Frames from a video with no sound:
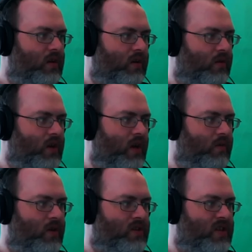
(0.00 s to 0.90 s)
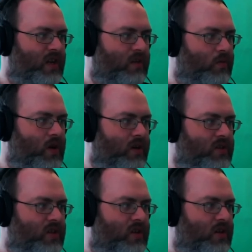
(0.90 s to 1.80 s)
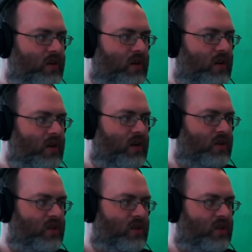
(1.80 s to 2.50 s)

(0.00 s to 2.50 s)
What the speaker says: Okay, we've got a sink that works. A